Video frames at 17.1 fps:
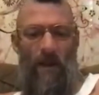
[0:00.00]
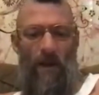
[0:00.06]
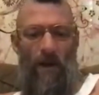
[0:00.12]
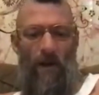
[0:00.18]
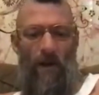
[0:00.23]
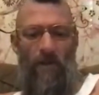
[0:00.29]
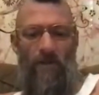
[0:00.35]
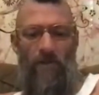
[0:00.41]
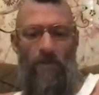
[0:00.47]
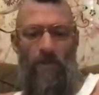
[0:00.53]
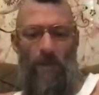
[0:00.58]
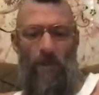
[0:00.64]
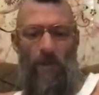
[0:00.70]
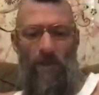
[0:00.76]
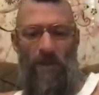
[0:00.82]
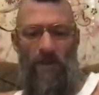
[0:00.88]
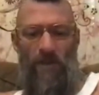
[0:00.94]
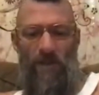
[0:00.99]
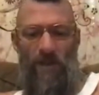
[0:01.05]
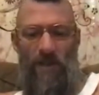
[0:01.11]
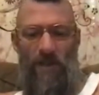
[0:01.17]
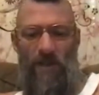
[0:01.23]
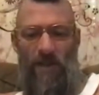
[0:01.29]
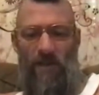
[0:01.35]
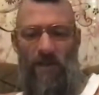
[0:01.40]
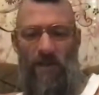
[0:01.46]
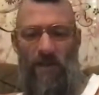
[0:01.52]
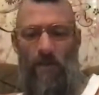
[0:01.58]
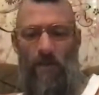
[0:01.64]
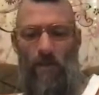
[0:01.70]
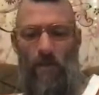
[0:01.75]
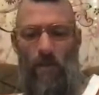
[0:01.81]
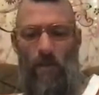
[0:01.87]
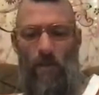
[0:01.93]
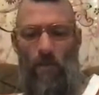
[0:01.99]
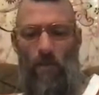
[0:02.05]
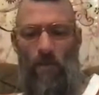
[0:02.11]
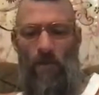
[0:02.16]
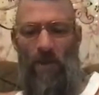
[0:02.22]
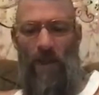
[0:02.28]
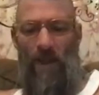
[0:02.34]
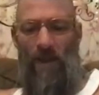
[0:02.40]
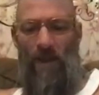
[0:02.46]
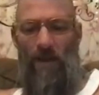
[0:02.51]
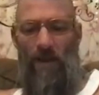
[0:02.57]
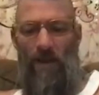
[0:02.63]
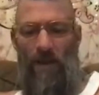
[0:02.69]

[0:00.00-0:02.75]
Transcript: All this preparation and clearing would then